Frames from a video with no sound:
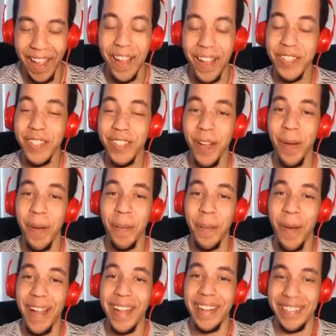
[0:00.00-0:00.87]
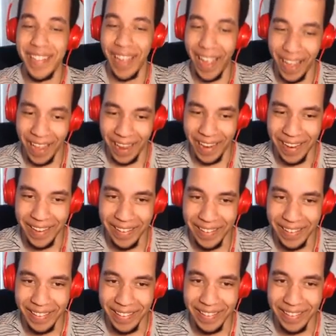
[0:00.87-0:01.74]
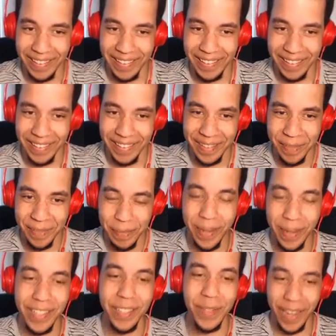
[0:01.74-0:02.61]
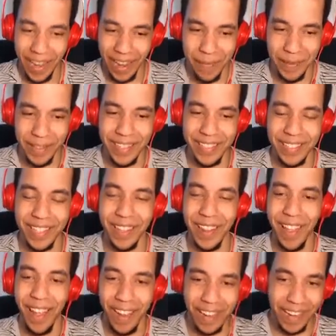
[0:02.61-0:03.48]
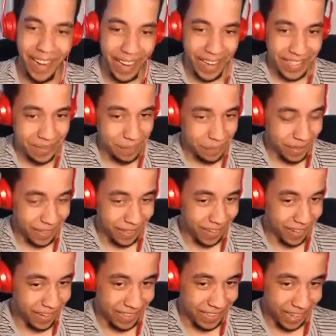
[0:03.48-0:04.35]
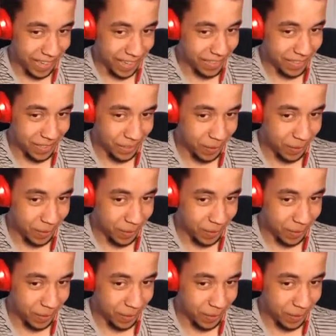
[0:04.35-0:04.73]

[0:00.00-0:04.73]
I also might die. But it's okay because the lock hasn't begun yet.